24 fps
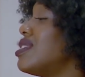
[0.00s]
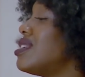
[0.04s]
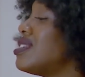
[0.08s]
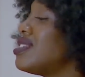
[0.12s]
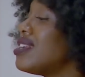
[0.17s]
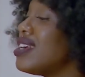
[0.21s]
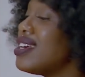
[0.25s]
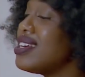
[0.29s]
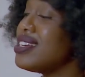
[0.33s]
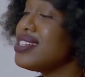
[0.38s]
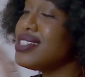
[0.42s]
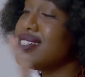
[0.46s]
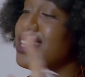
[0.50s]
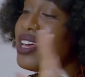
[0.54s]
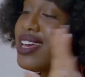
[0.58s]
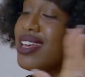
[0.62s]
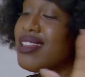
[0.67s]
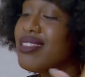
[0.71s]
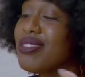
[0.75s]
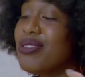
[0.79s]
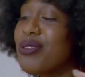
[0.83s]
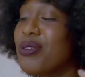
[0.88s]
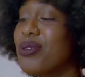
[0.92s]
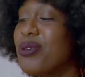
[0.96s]

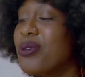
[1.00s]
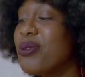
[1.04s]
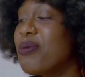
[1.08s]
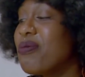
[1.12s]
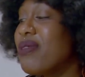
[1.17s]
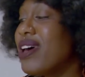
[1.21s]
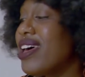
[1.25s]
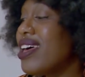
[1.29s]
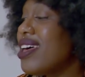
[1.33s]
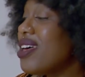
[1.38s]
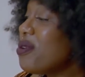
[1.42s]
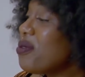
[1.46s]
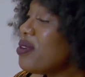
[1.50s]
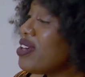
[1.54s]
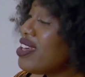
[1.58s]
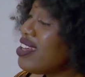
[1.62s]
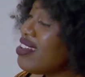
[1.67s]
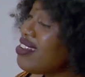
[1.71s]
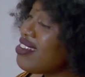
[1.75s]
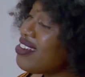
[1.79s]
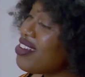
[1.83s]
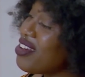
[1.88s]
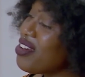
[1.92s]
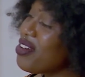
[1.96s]
Sunshine through my
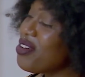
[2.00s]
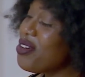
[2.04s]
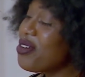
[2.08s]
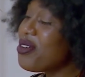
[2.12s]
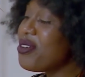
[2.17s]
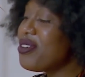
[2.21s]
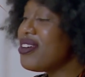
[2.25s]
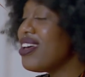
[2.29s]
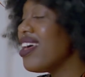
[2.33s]
window.